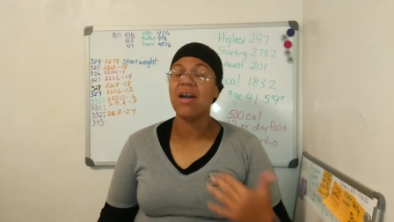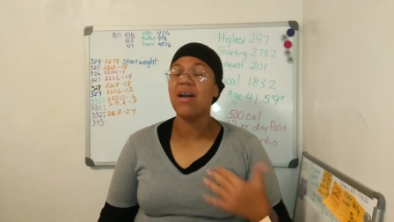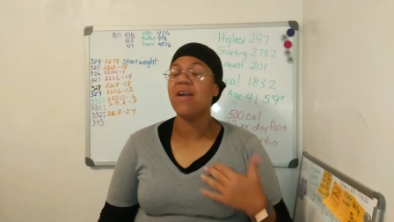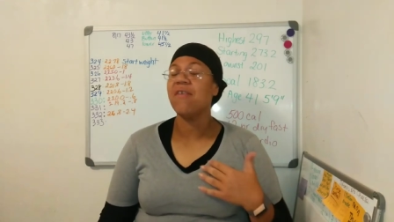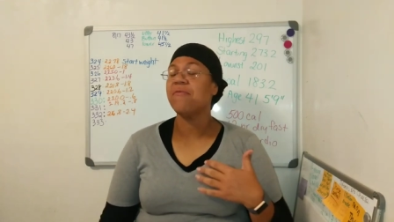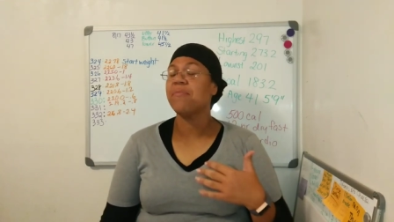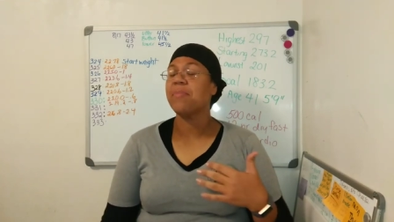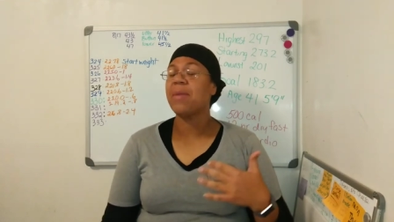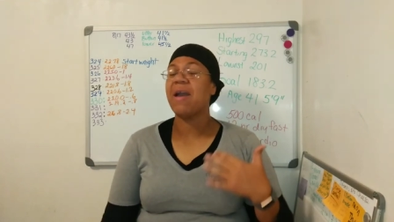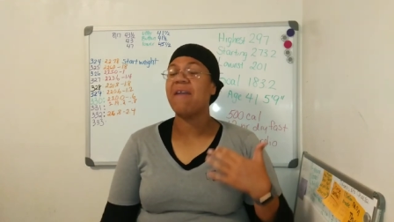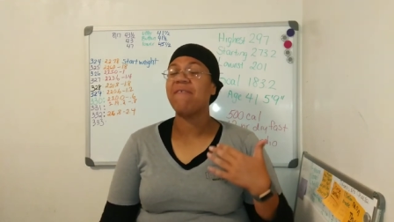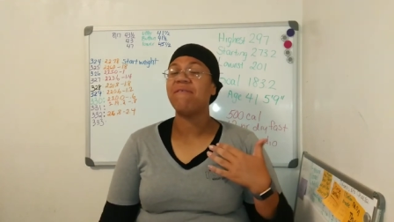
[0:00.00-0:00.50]
of
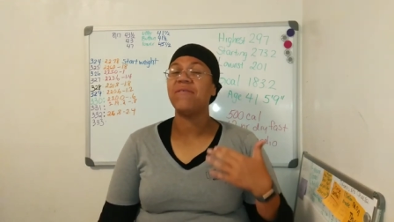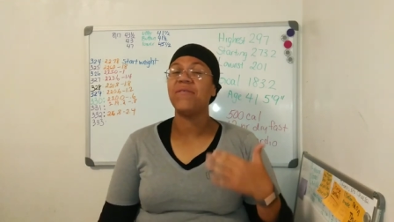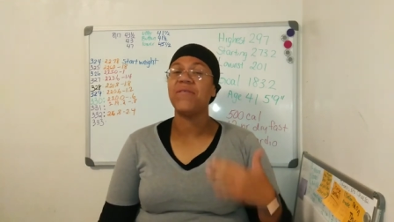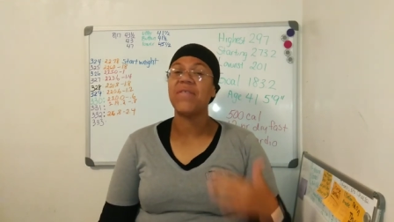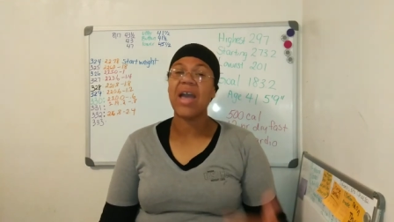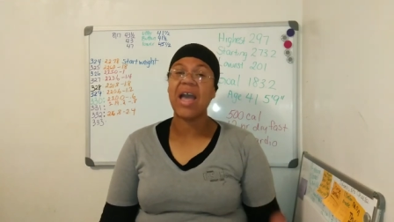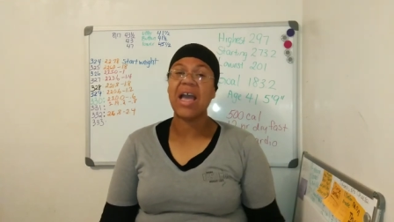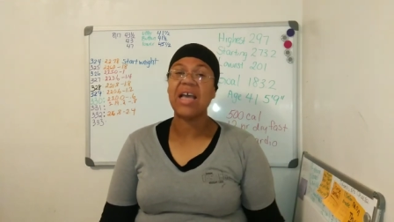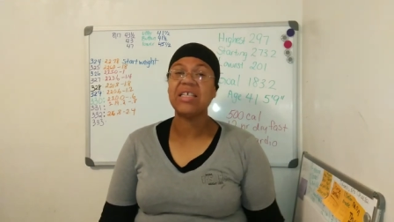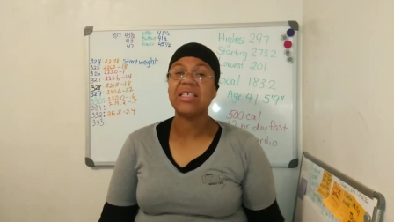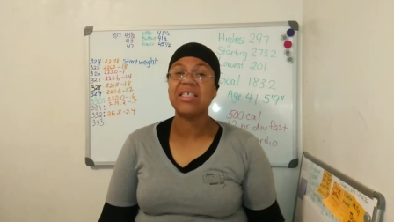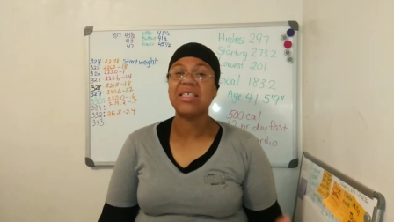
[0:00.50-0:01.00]
my
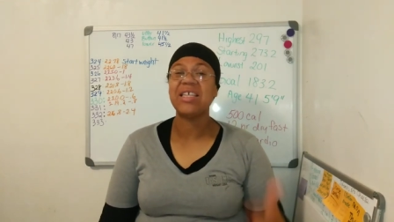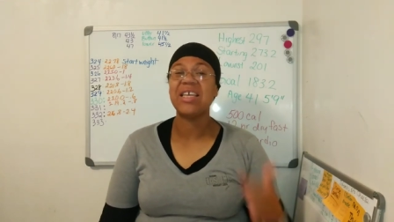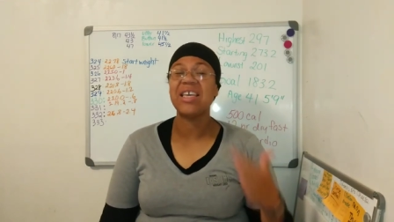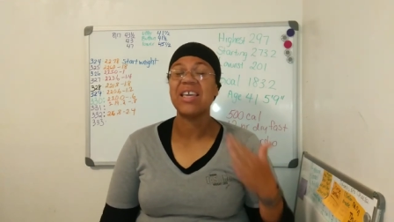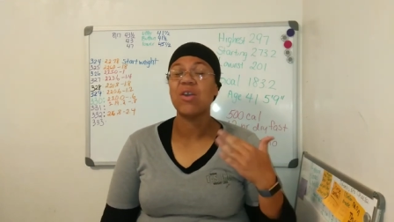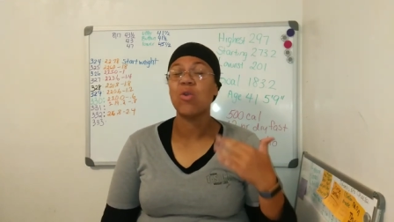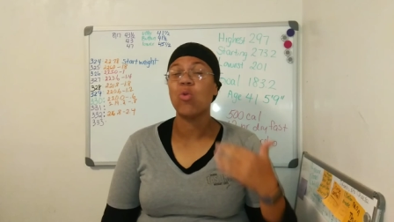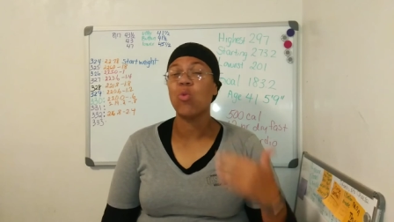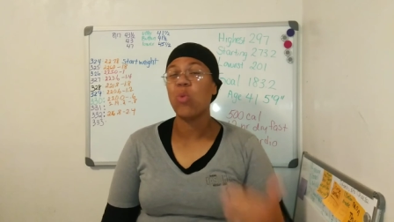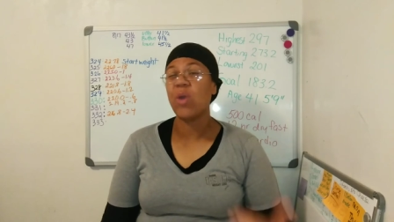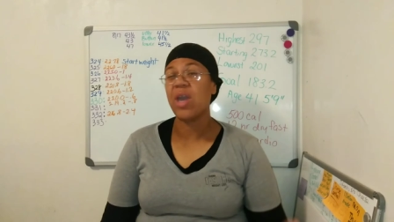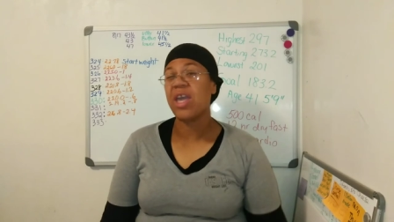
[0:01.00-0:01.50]

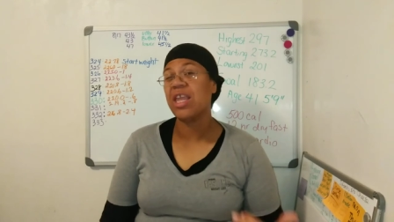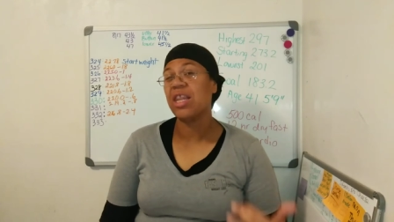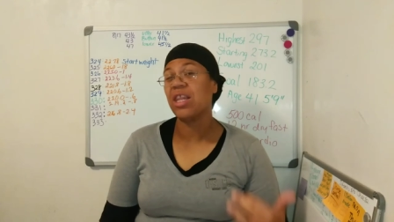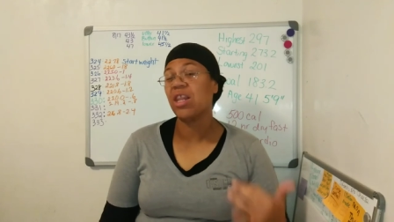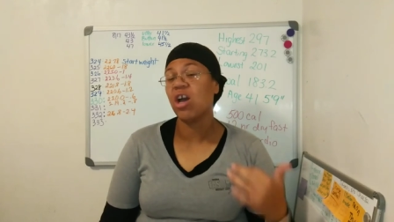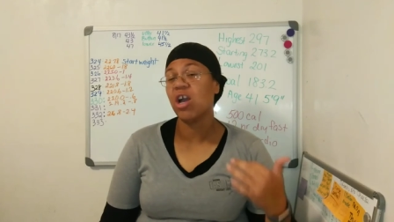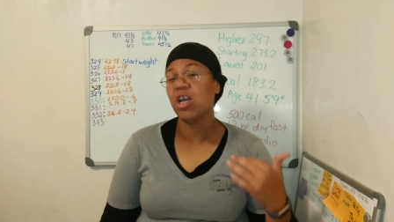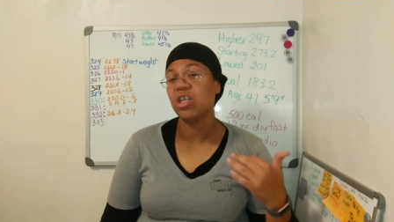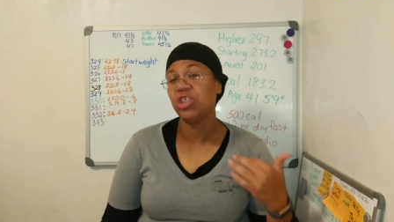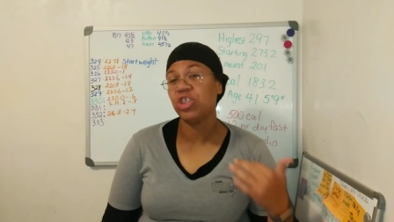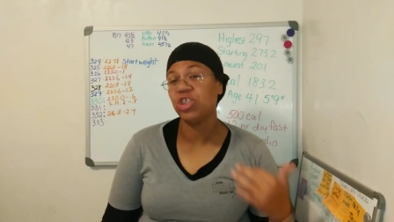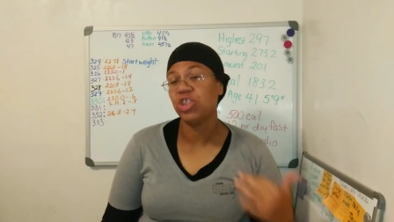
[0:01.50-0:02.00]
fasting weight
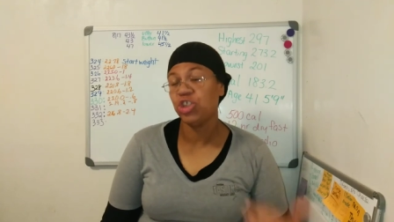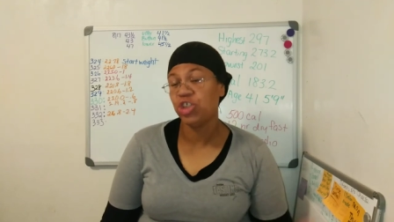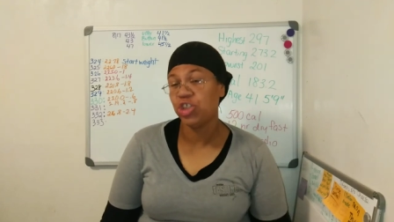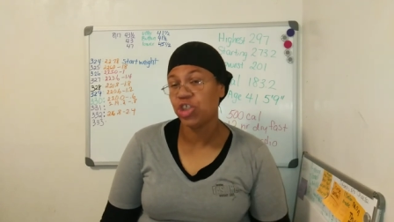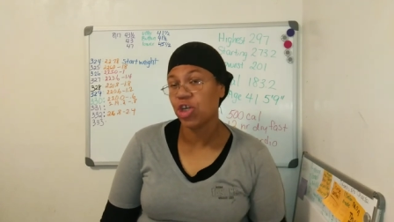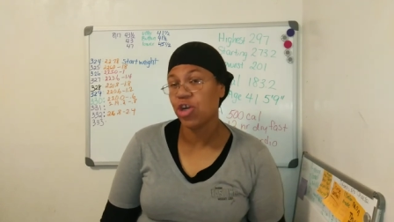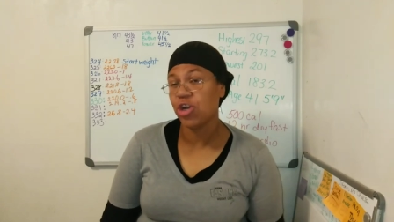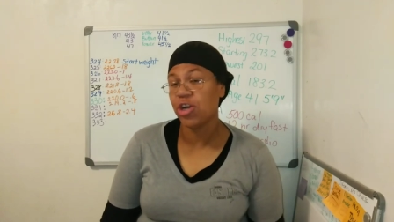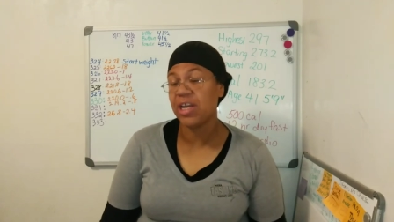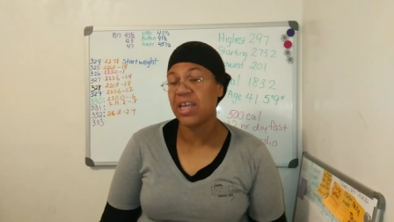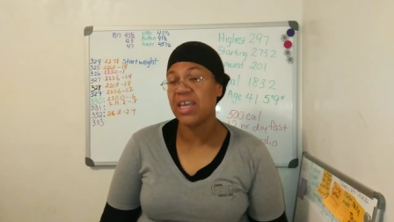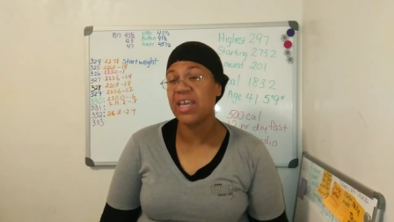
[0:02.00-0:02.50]
loss
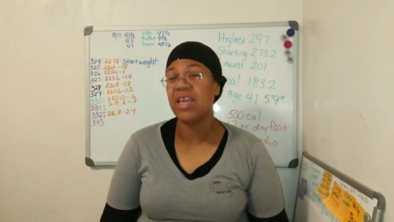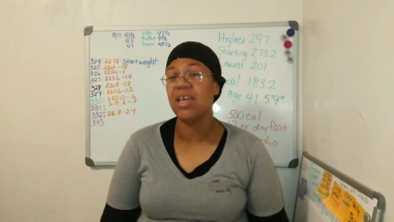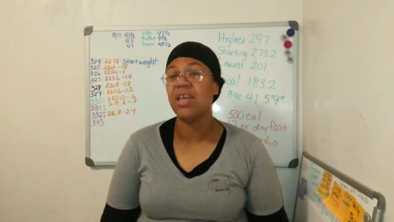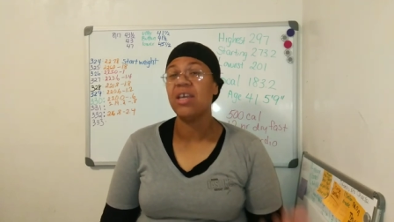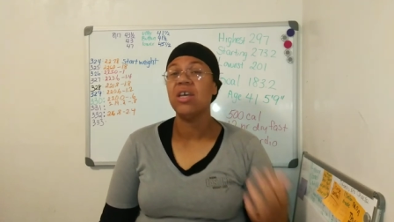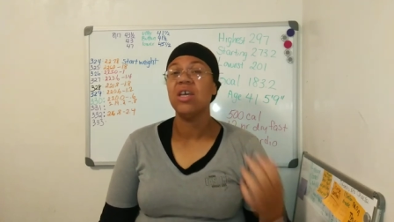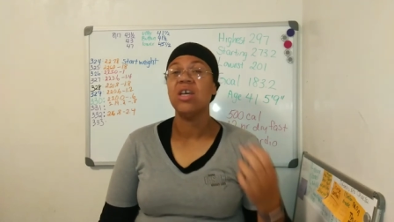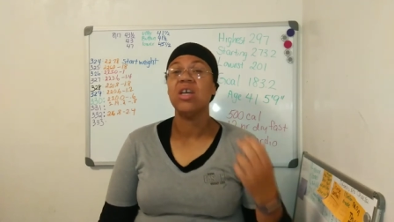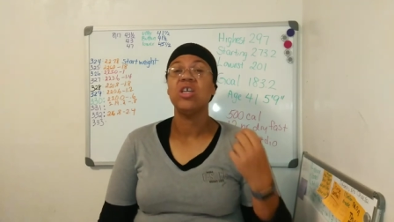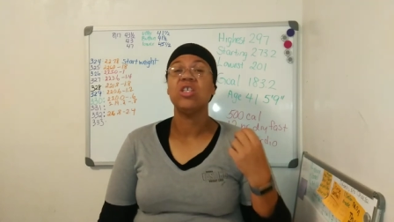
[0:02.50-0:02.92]
journey